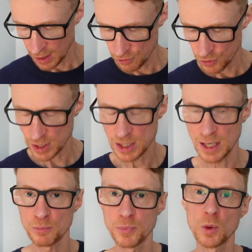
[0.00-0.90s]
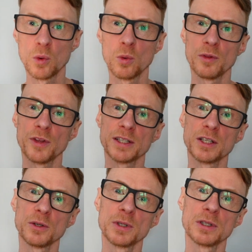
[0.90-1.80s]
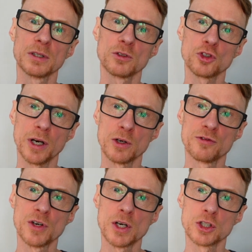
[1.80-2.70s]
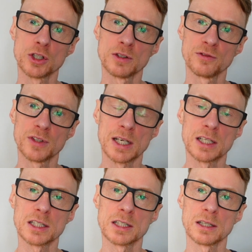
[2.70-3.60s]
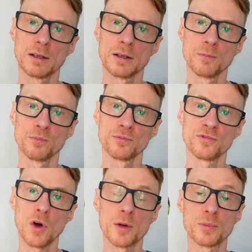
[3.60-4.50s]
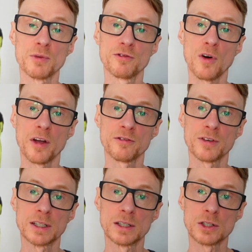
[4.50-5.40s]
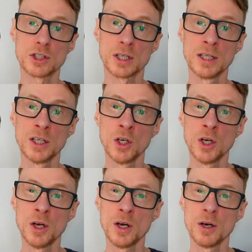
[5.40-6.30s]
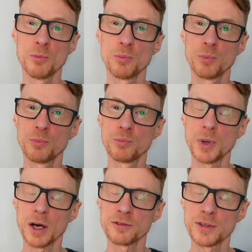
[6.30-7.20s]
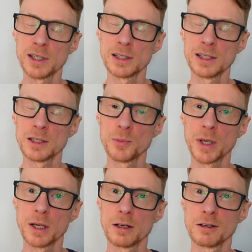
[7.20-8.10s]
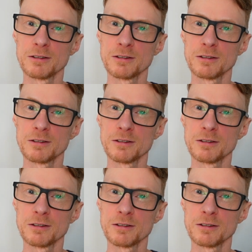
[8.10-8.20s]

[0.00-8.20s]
for example, they do a trail version of this Vibram 5 Fingers, but I'd feel a little bit